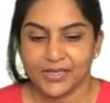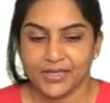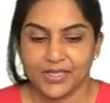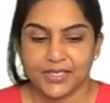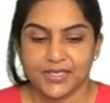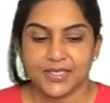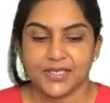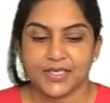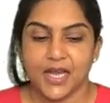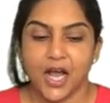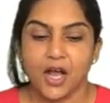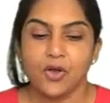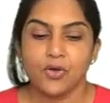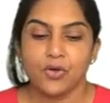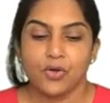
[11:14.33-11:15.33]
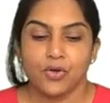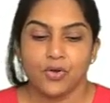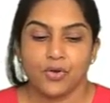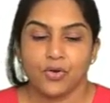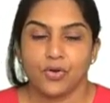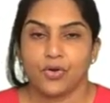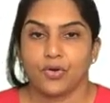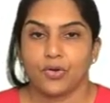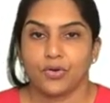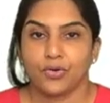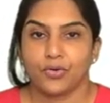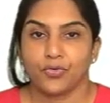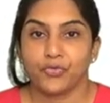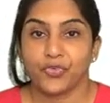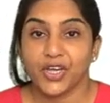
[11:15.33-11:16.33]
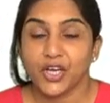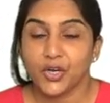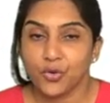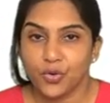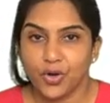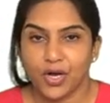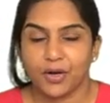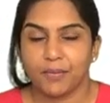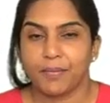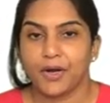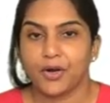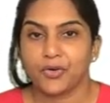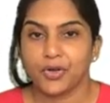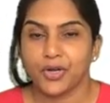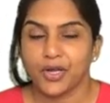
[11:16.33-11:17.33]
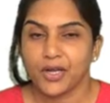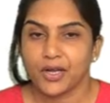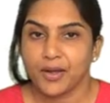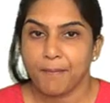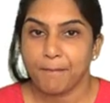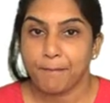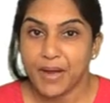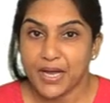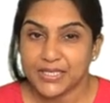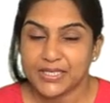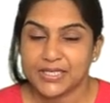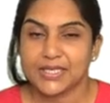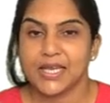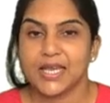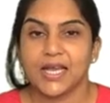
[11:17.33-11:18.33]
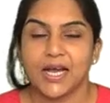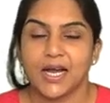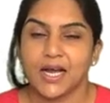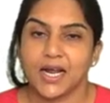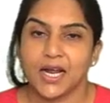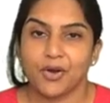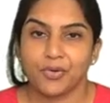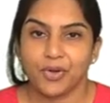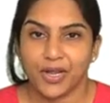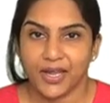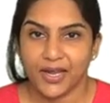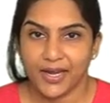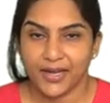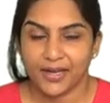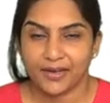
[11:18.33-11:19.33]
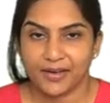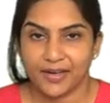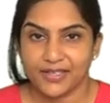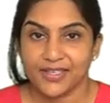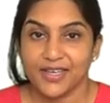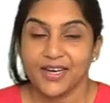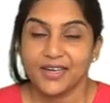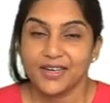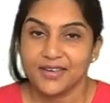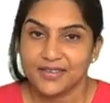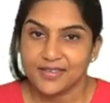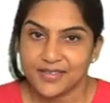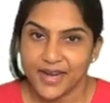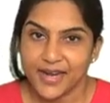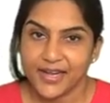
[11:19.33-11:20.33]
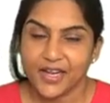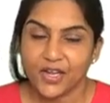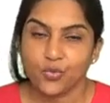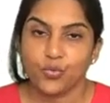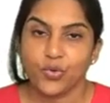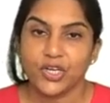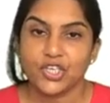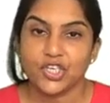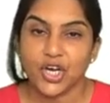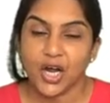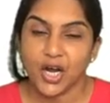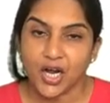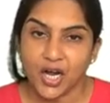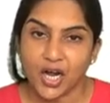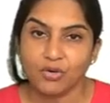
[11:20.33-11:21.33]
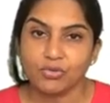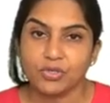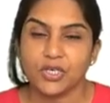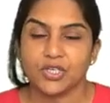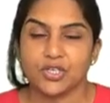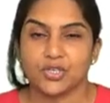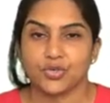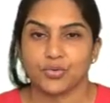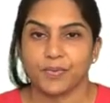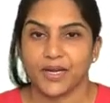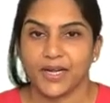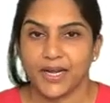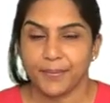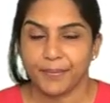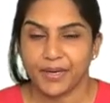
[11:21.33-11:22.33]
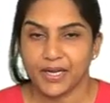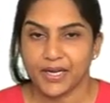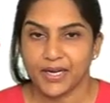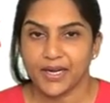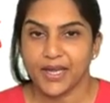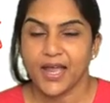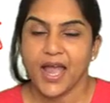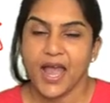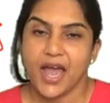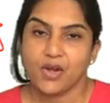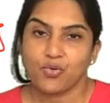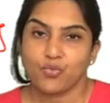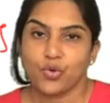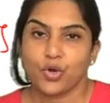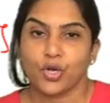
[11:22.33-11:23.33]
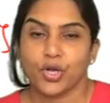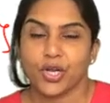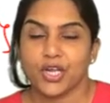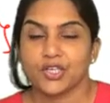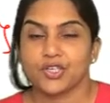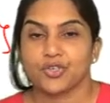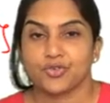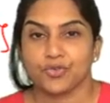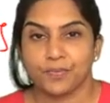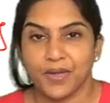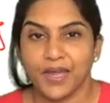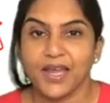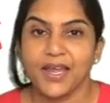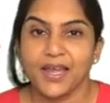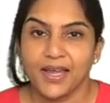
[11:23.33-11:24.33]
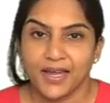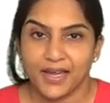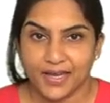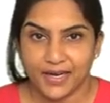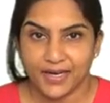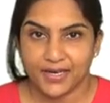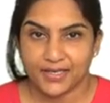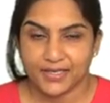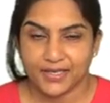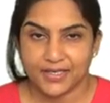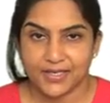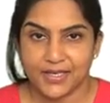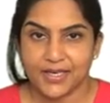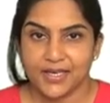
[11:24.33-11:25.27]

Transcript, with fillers: This is how we go about passing accounting entries, deciding which account is to be debited and what is to be credited.